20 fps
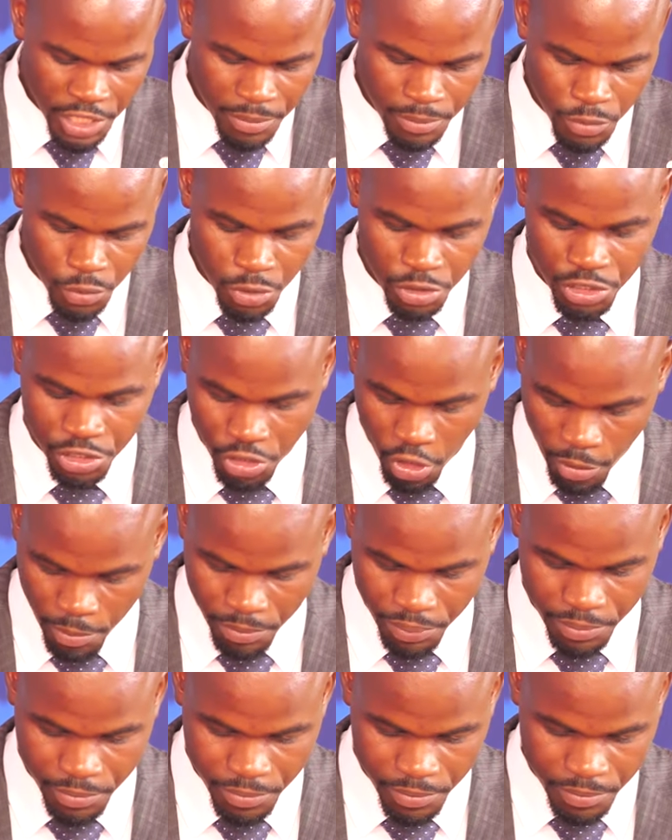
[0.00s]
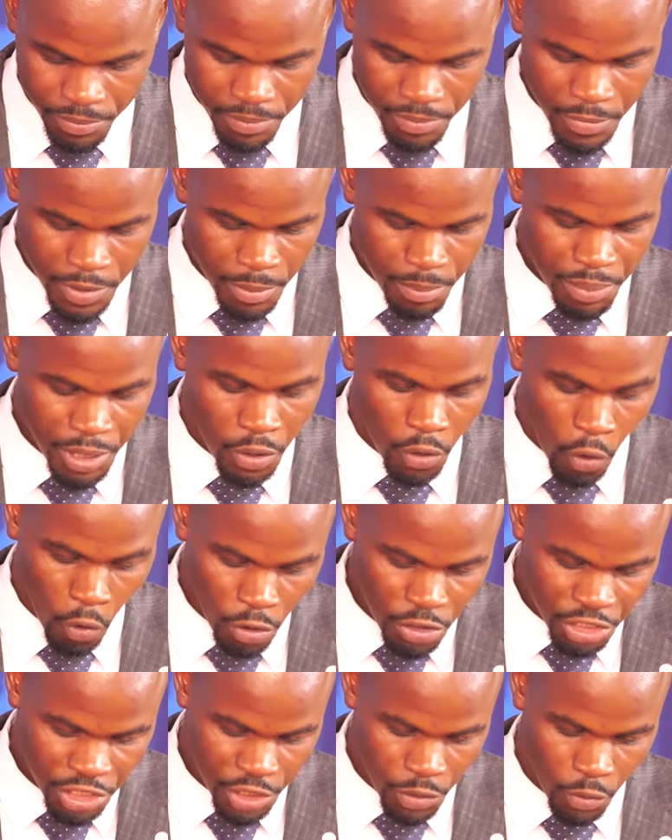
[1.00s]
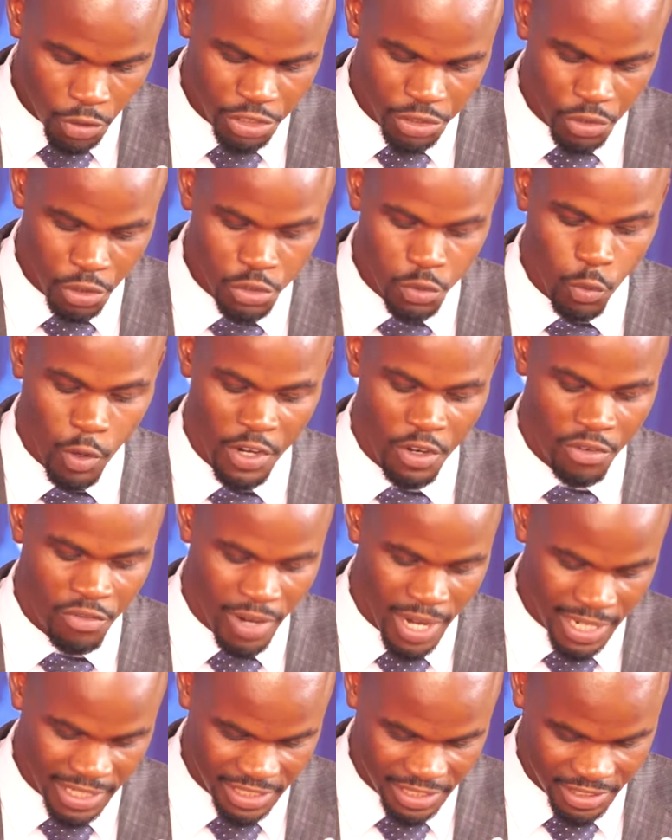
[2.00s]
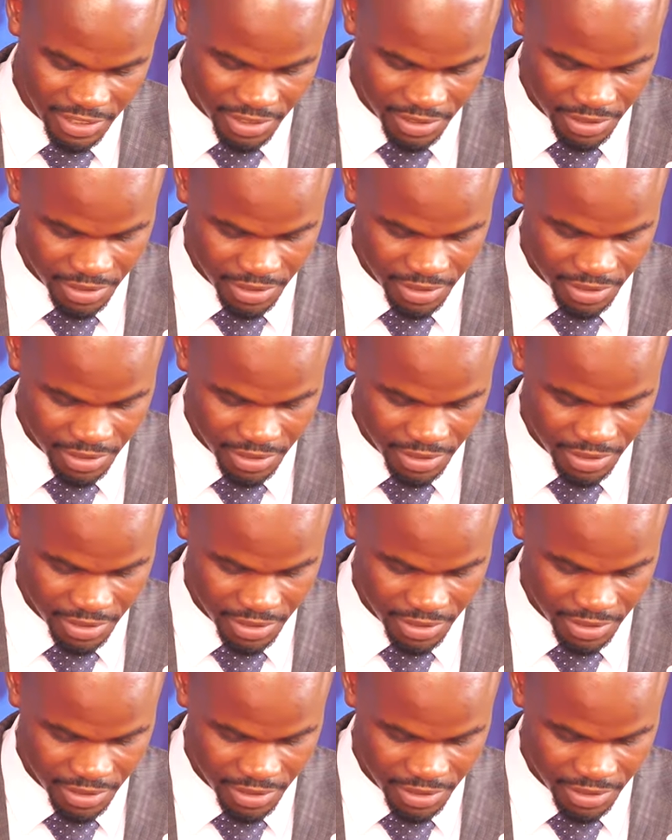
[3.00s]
him to stop, because he was not one of us.